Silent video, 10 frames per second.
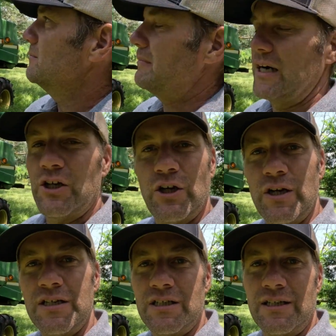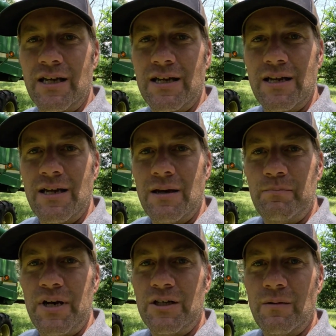my cousin
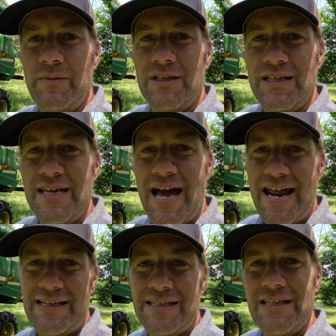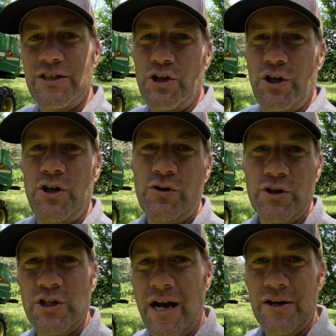picked up this
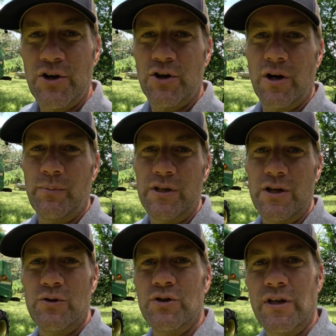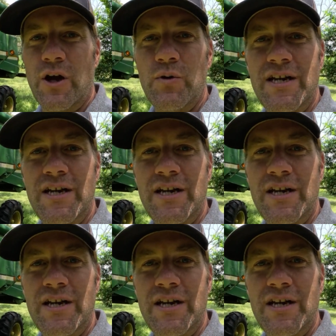9600 John Deere a couple years ago.